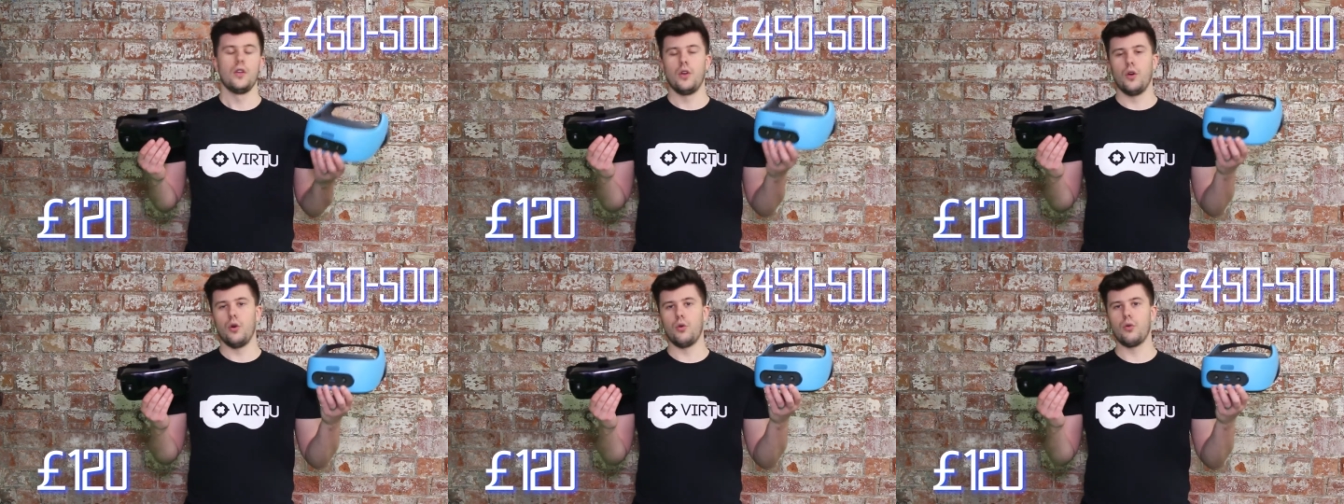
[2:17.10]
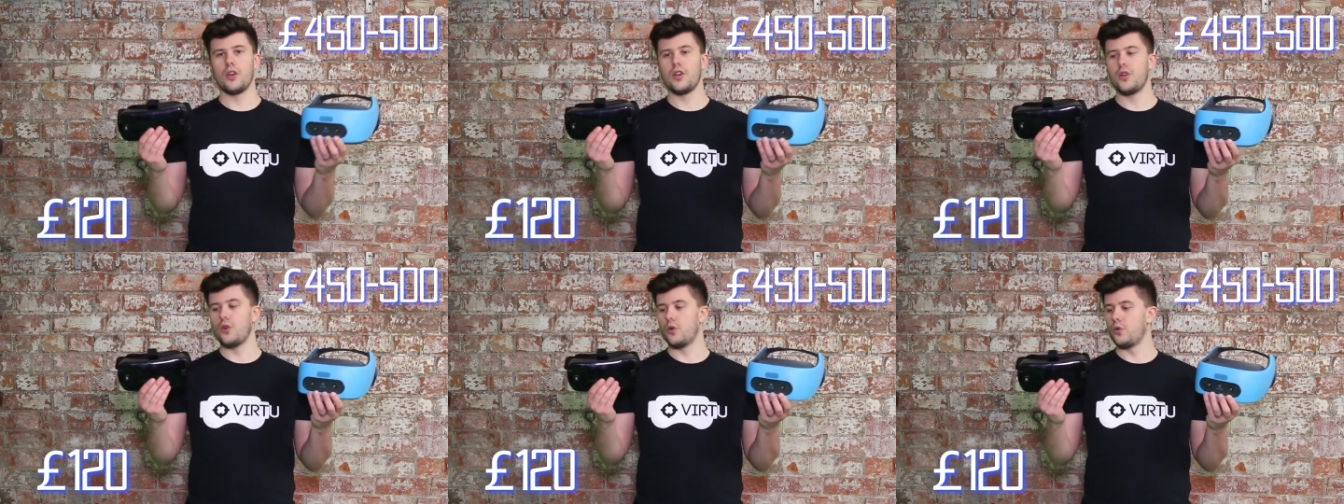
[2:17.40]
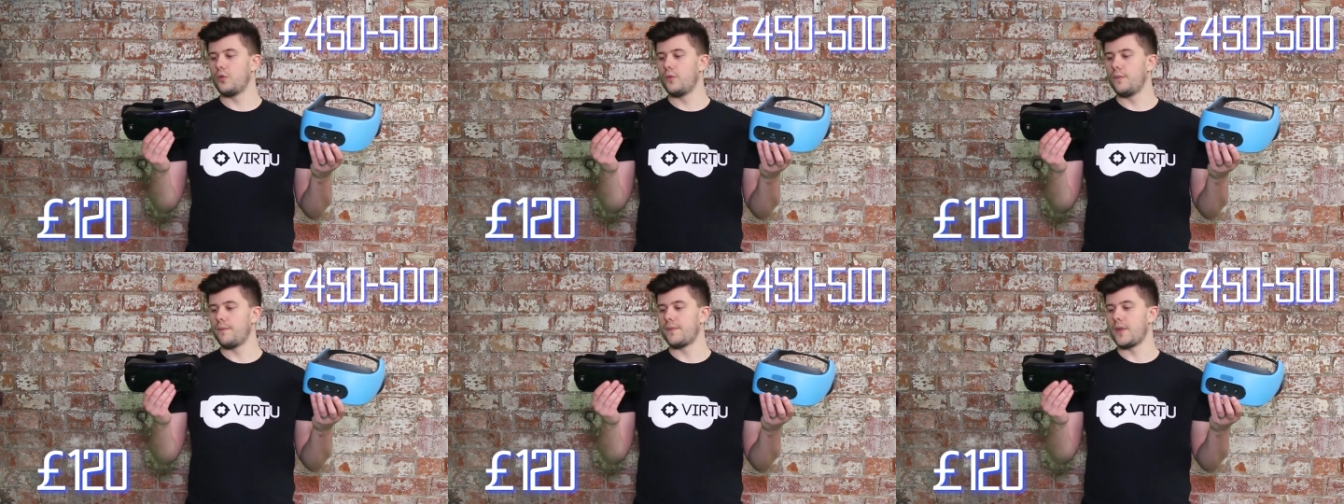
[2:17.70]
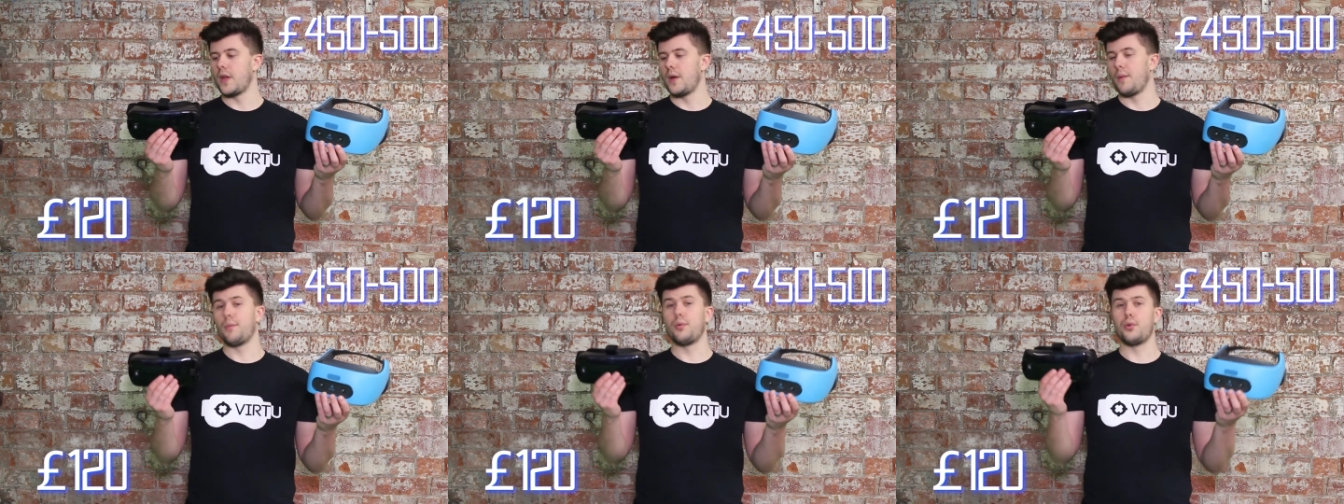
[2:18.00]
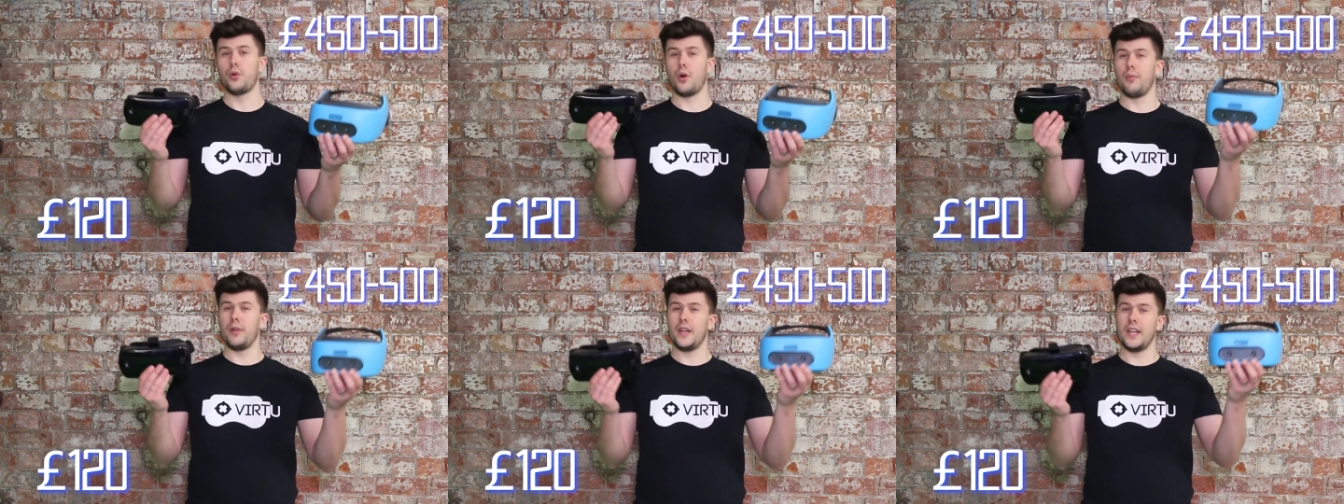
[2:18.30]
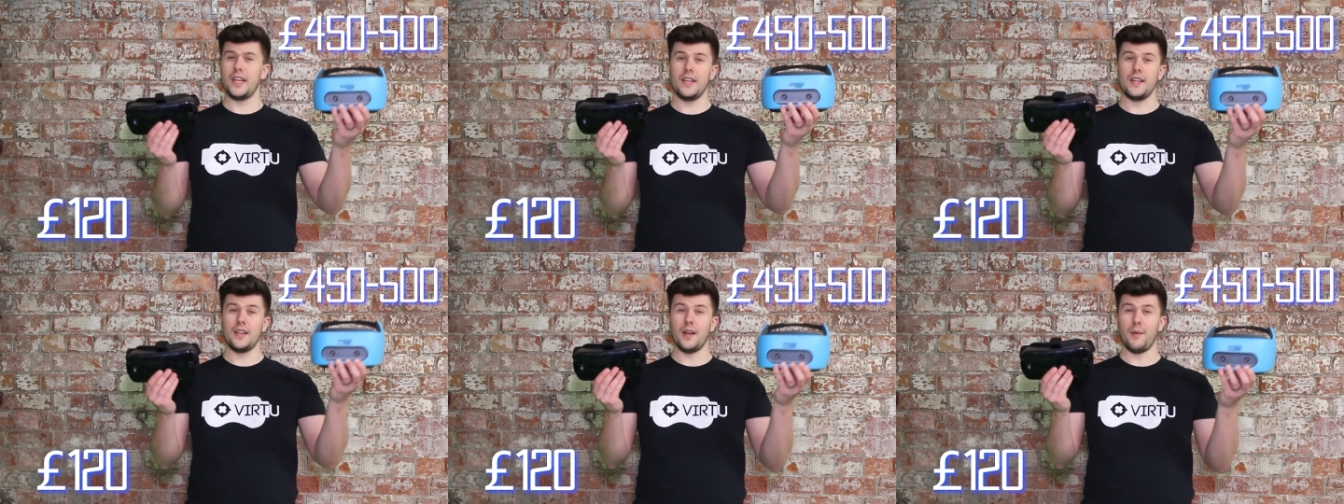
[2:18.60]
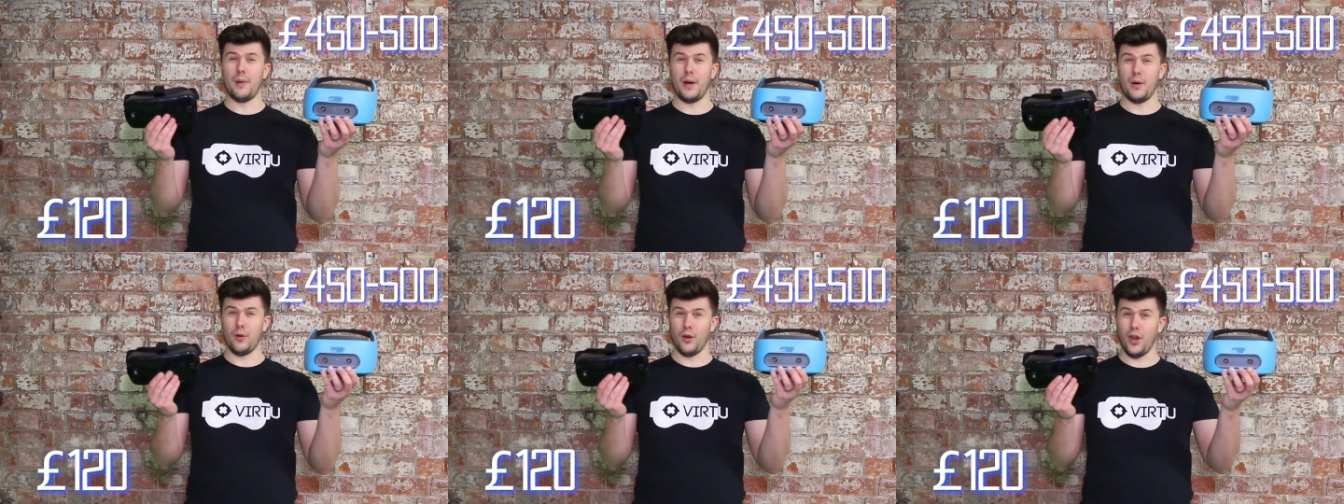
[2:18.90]
all in all, probably
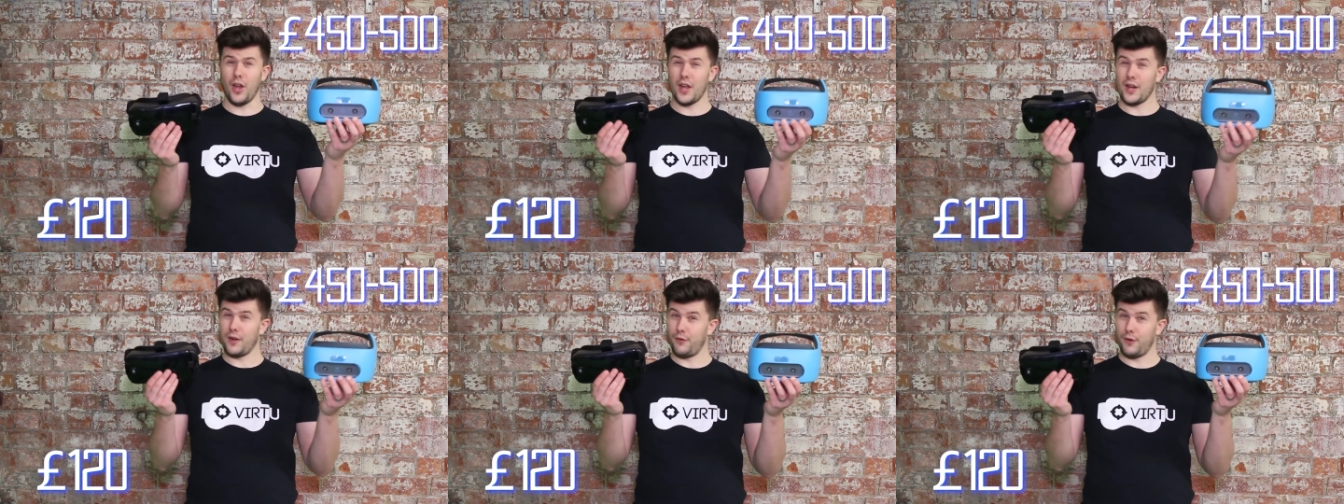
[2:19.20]
about like